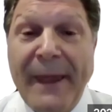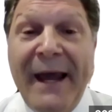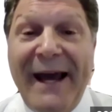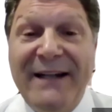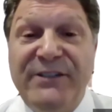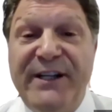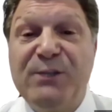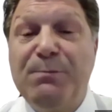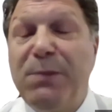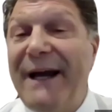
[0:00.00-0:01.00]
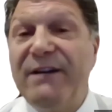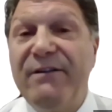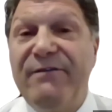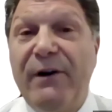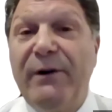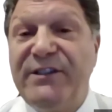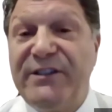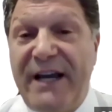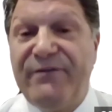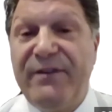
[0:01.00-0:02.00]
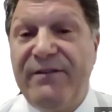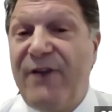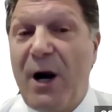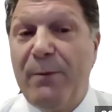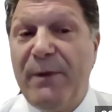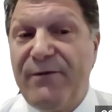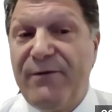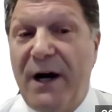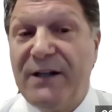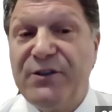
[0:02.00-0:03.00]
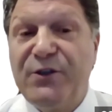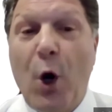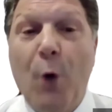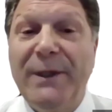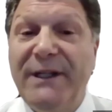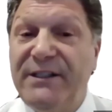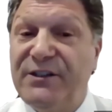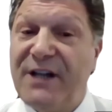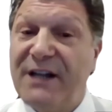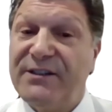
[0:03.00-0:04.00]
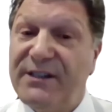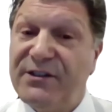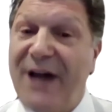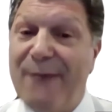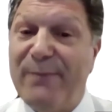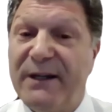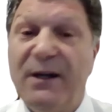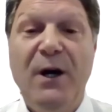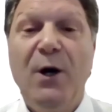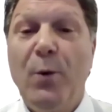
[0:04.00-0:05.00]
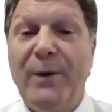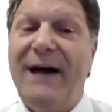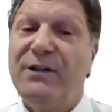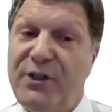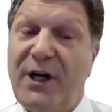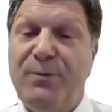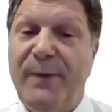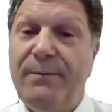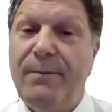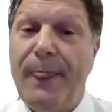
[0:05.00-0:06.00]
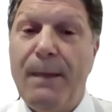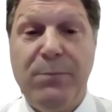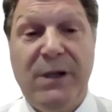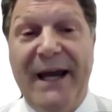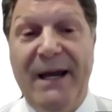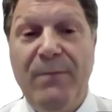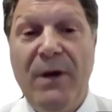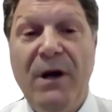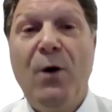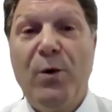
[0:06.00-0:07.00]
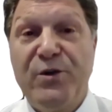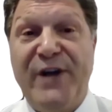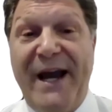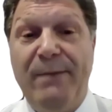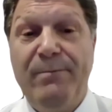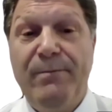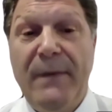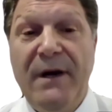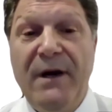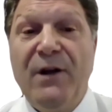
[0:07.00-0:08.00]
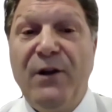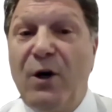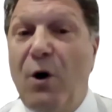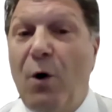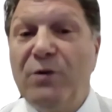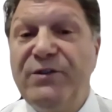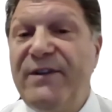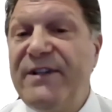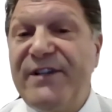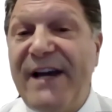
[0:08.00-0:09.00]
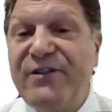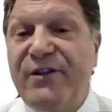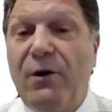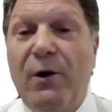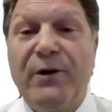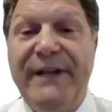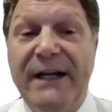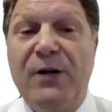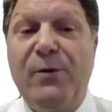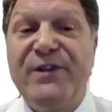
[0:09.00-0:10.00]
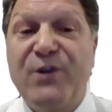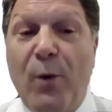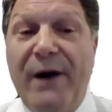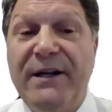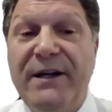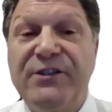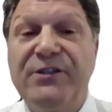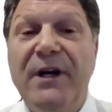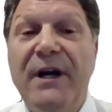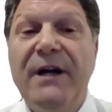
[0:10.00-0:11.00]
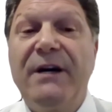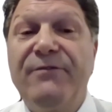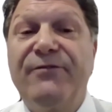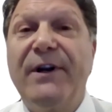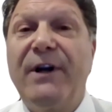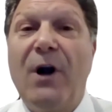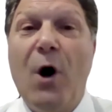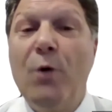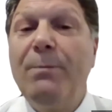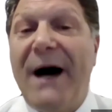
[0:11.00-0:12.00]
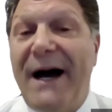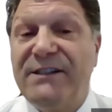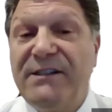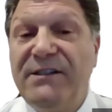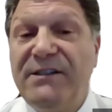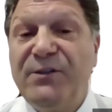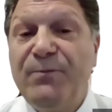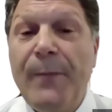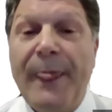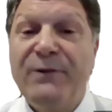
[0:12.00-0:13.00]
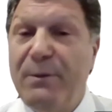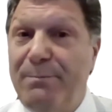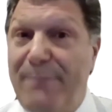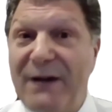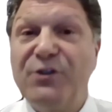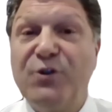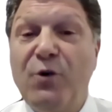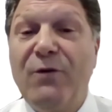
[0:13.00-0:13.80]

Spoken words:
And she has planned a very safe environment for us to openly discuss this topic without judgment, blame, or shame. The goals of the session are to increase awareness, confront our own biases, to better serve our